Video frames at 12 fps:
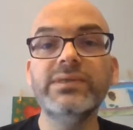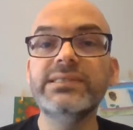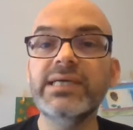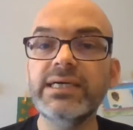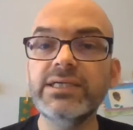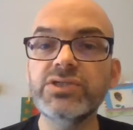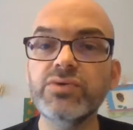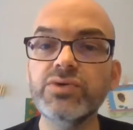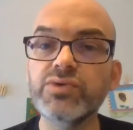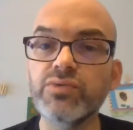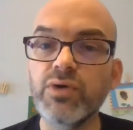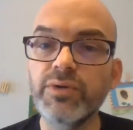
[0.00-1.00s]

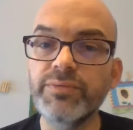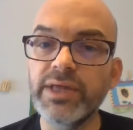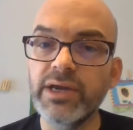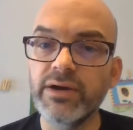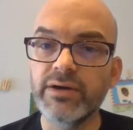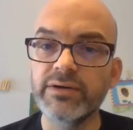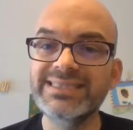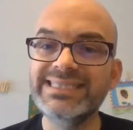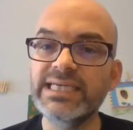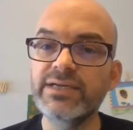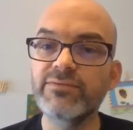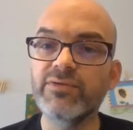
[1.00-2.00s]
dinosaurs roamed the Earth,
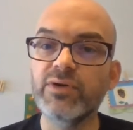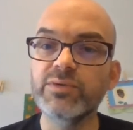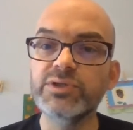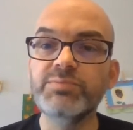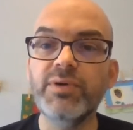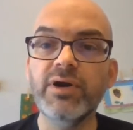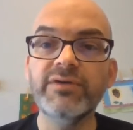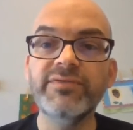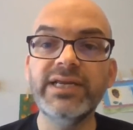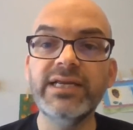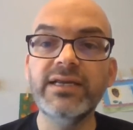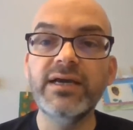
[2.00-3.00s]
Denver was part of
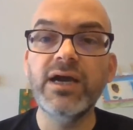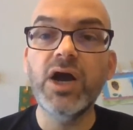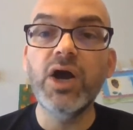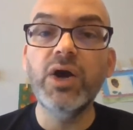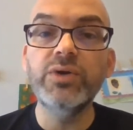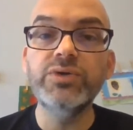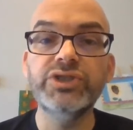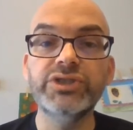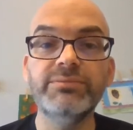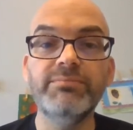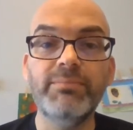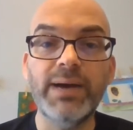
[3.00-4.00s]
an
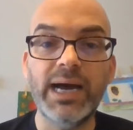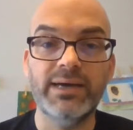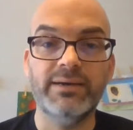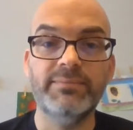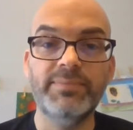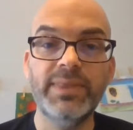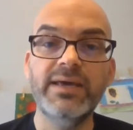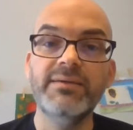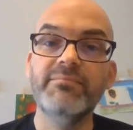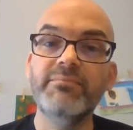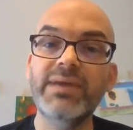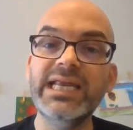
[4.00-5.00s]
ocean bottom,
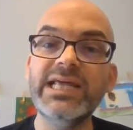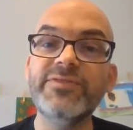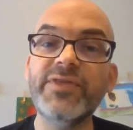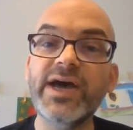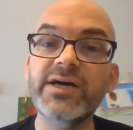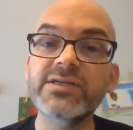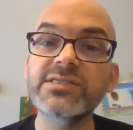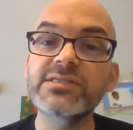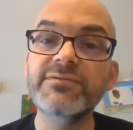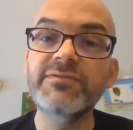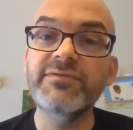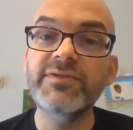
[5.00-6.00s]
many thousands
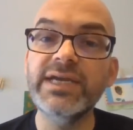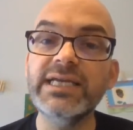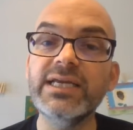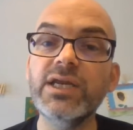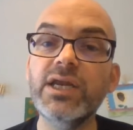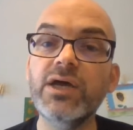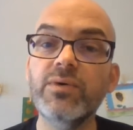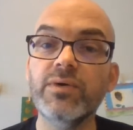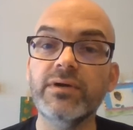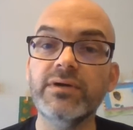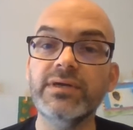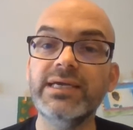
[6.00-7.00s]
of feet
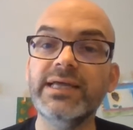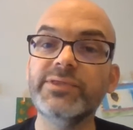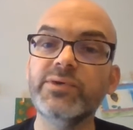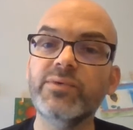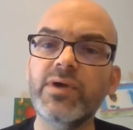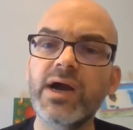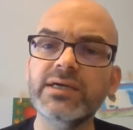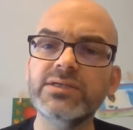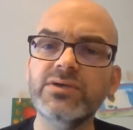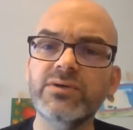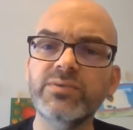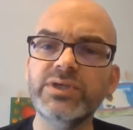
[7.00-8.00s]
lower, yet the
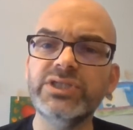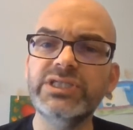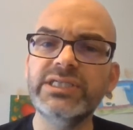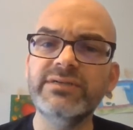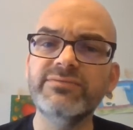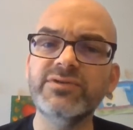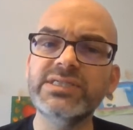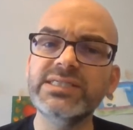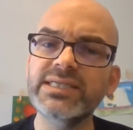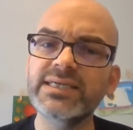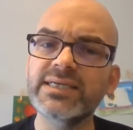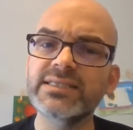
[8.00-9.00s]
rocks on which Denver
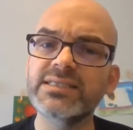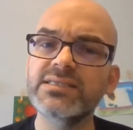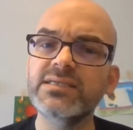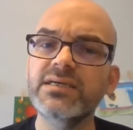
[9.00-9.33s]
sits